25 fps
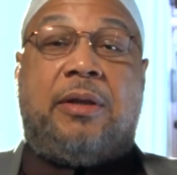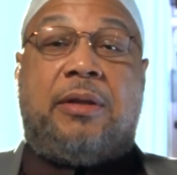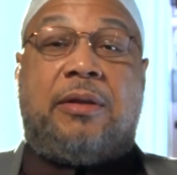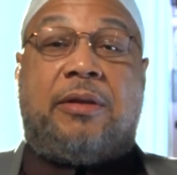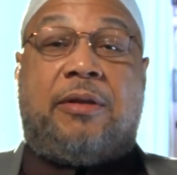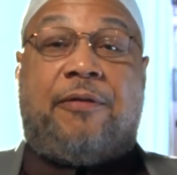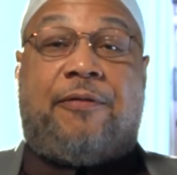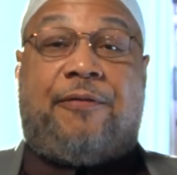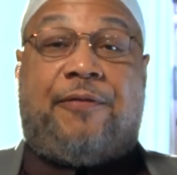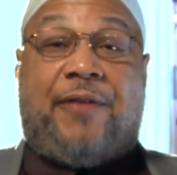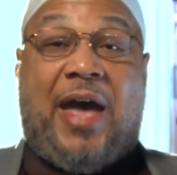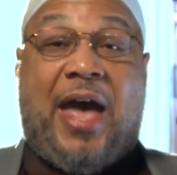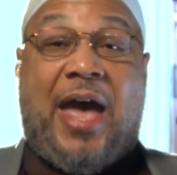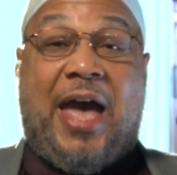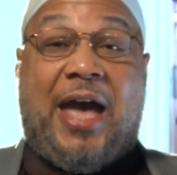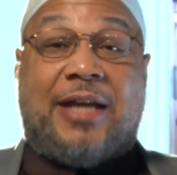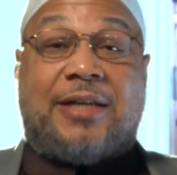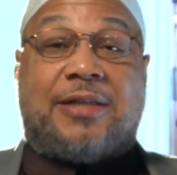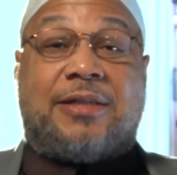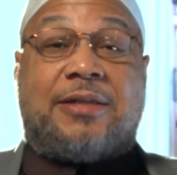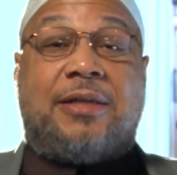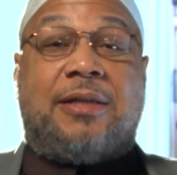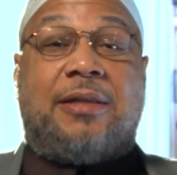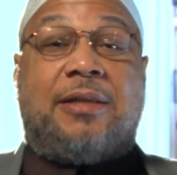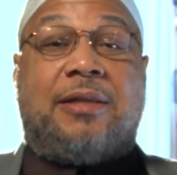the
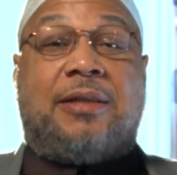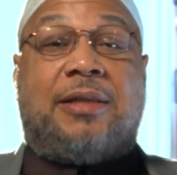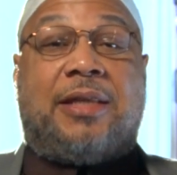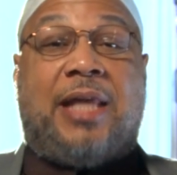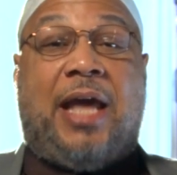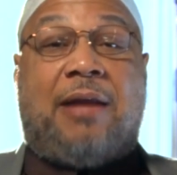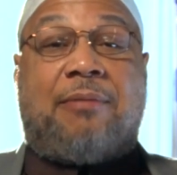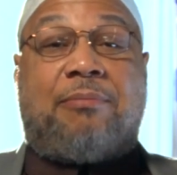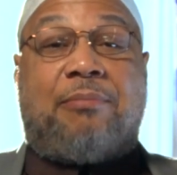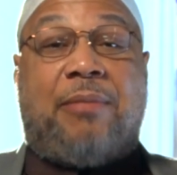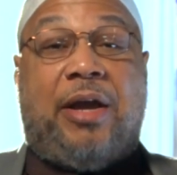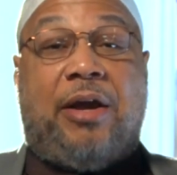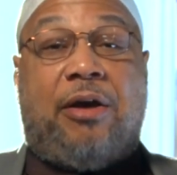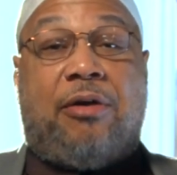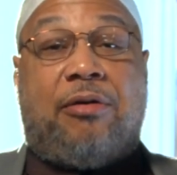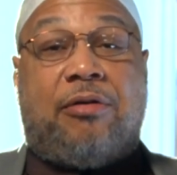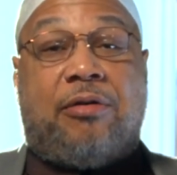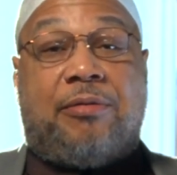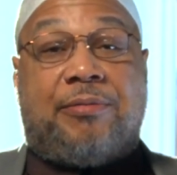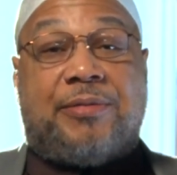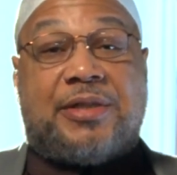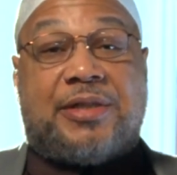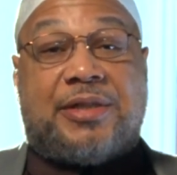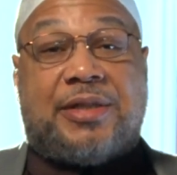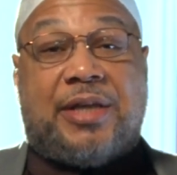fact that male
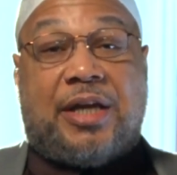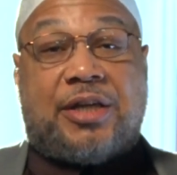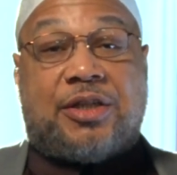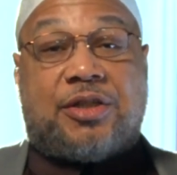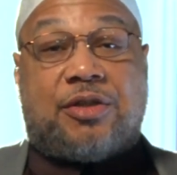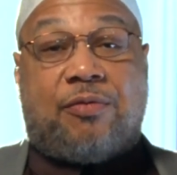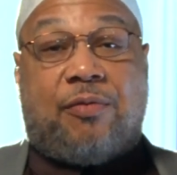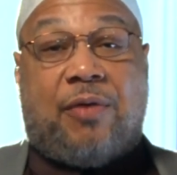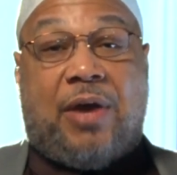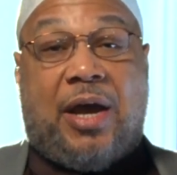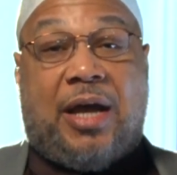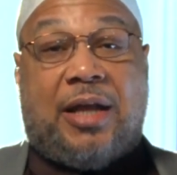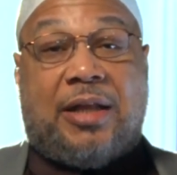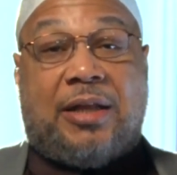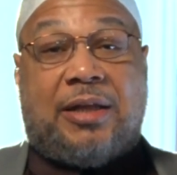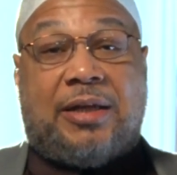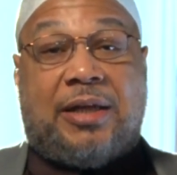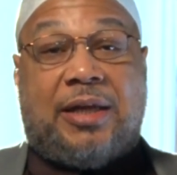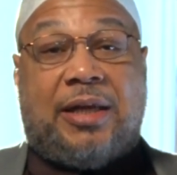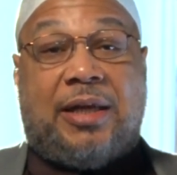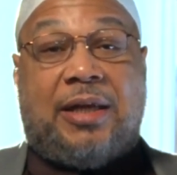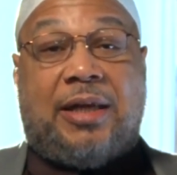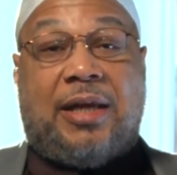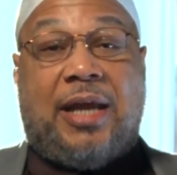homosexuality